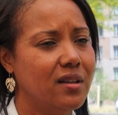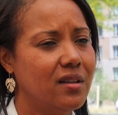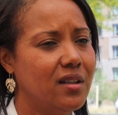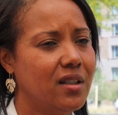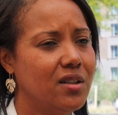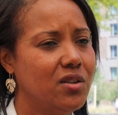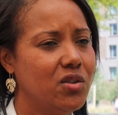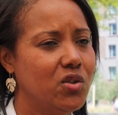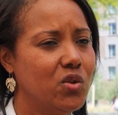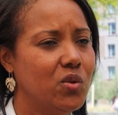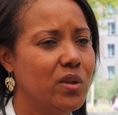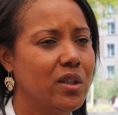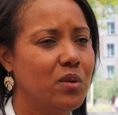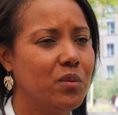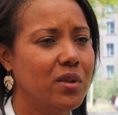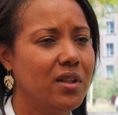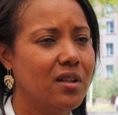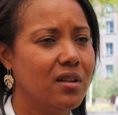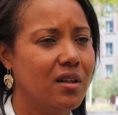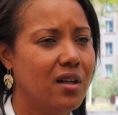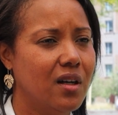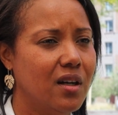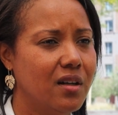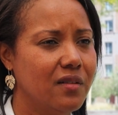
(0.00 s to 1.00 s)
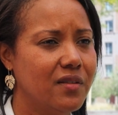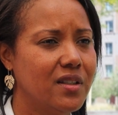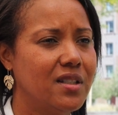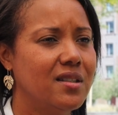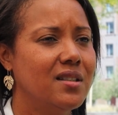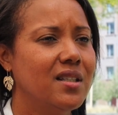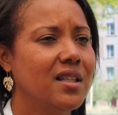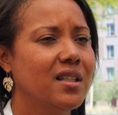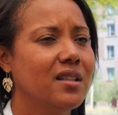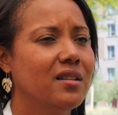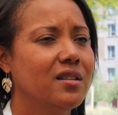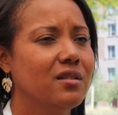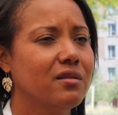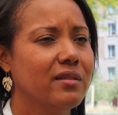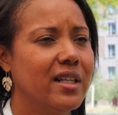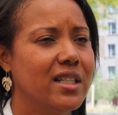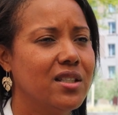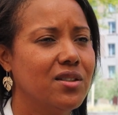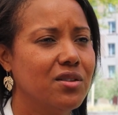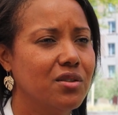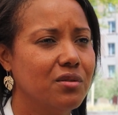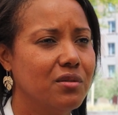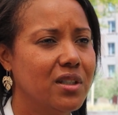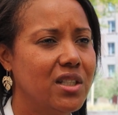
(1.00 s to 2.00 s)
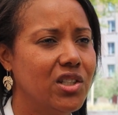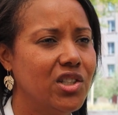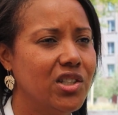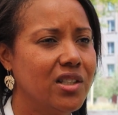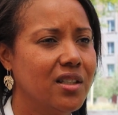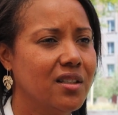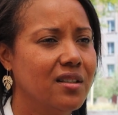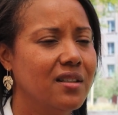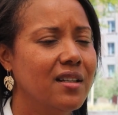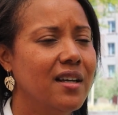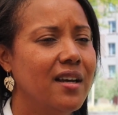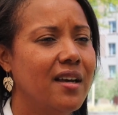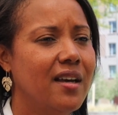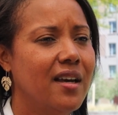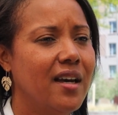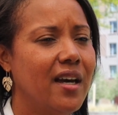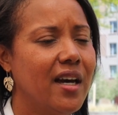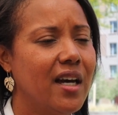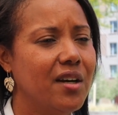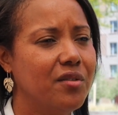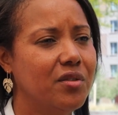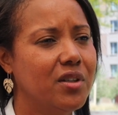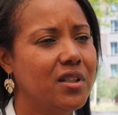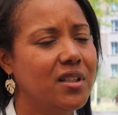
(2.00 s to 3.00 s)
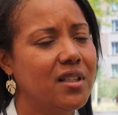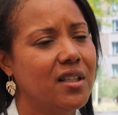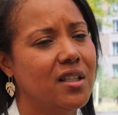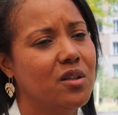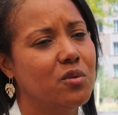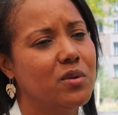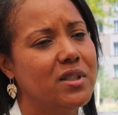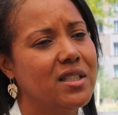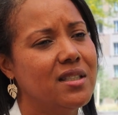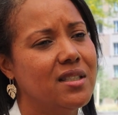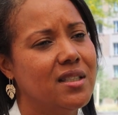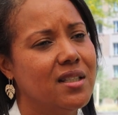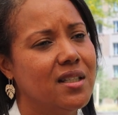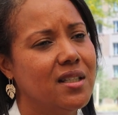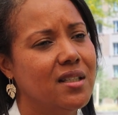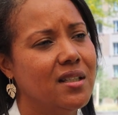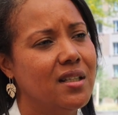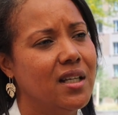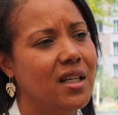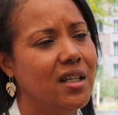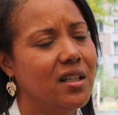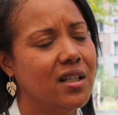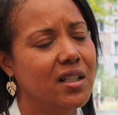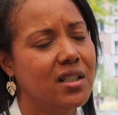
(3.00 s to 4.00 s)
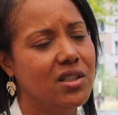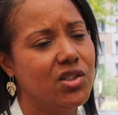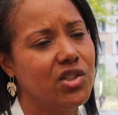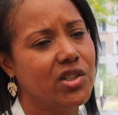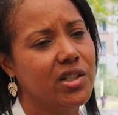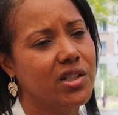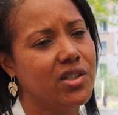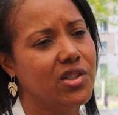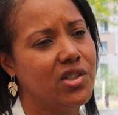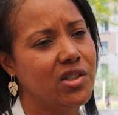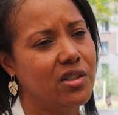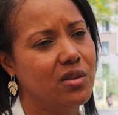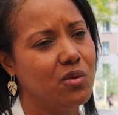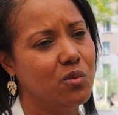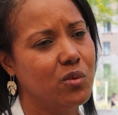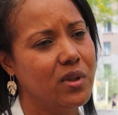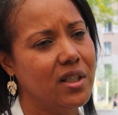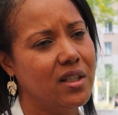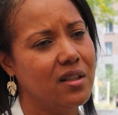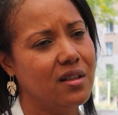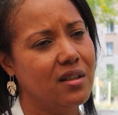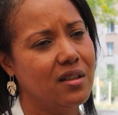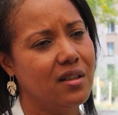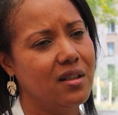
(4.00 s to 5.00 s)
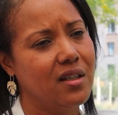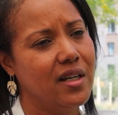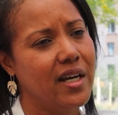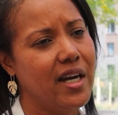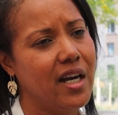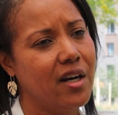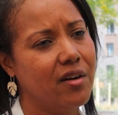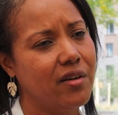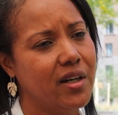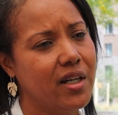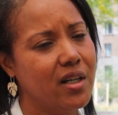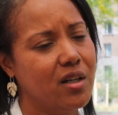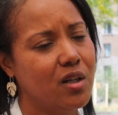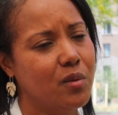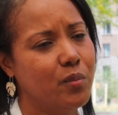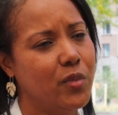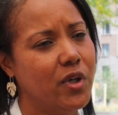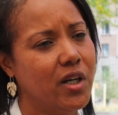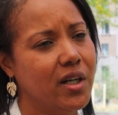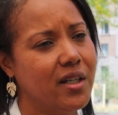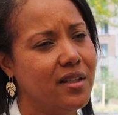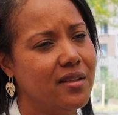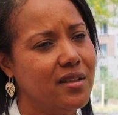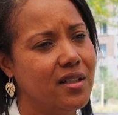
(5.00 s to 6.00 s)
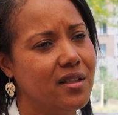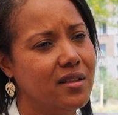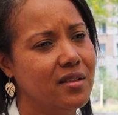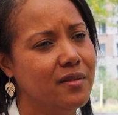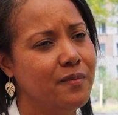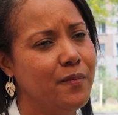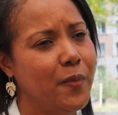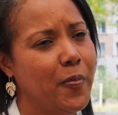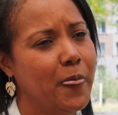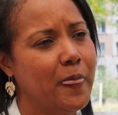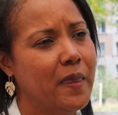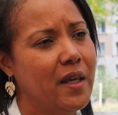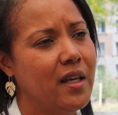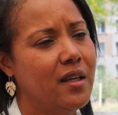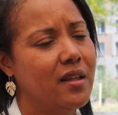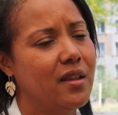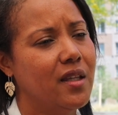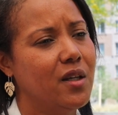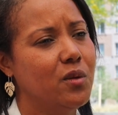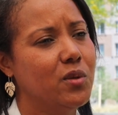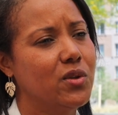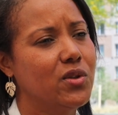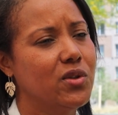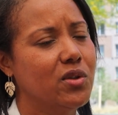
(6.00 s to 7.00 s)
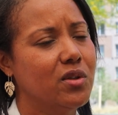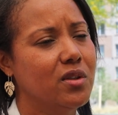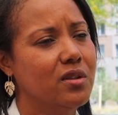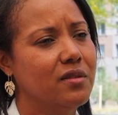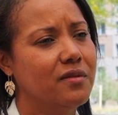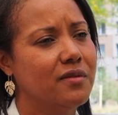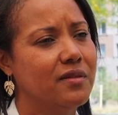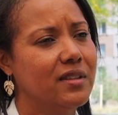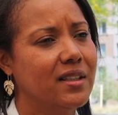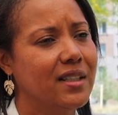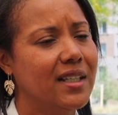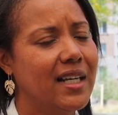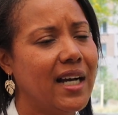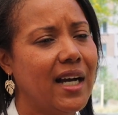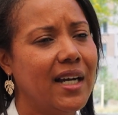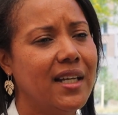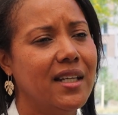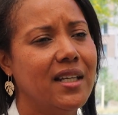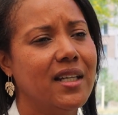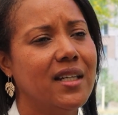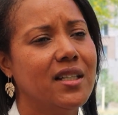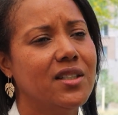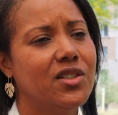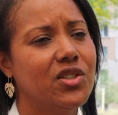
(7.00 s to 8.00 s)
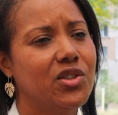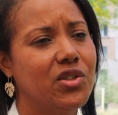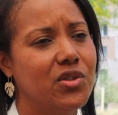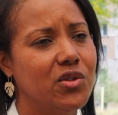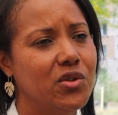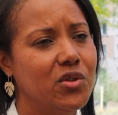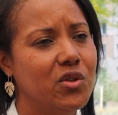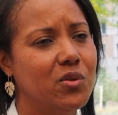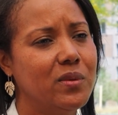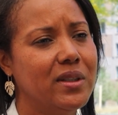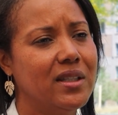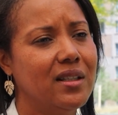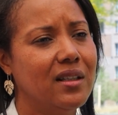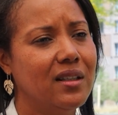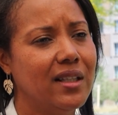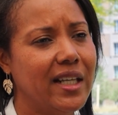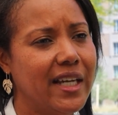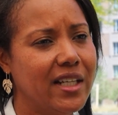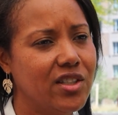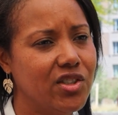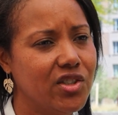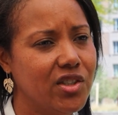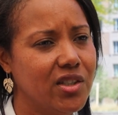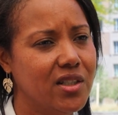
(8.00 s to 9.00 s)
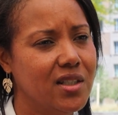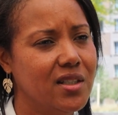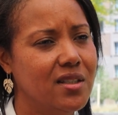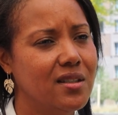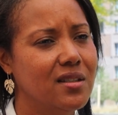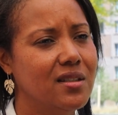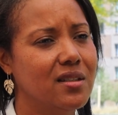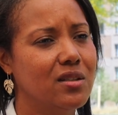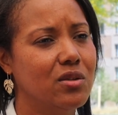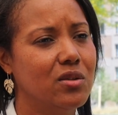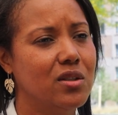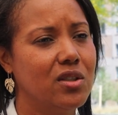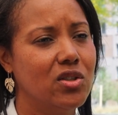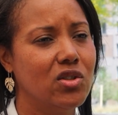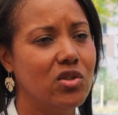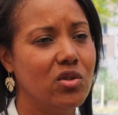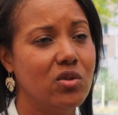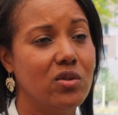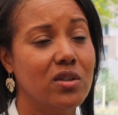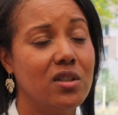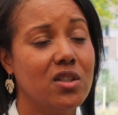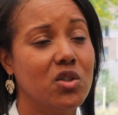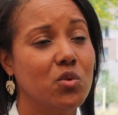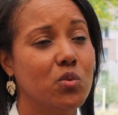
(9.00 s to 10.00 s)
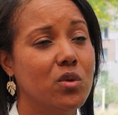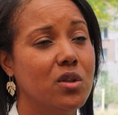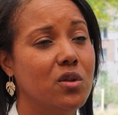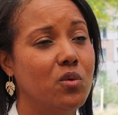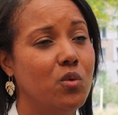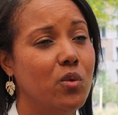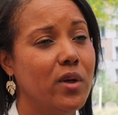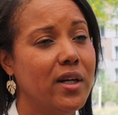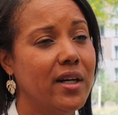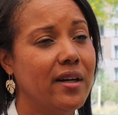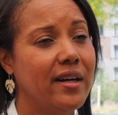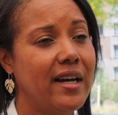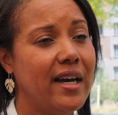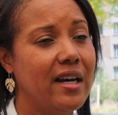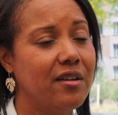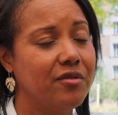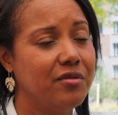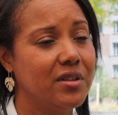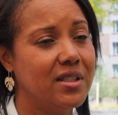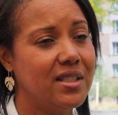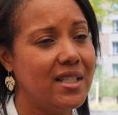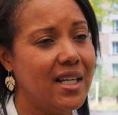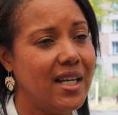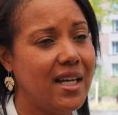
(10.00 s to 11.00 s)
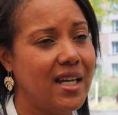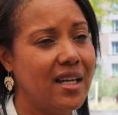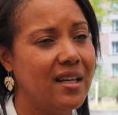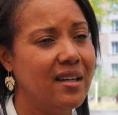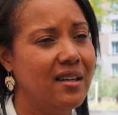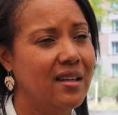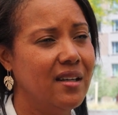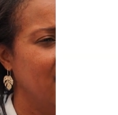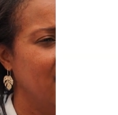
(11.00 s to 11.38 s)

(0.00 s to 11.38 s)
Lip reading: that they're doing with the harvesting and the restoration. Everything was done in conjunction with ERIC, our partner. They were sort of guiding us through with the lectures, so the students were aware every day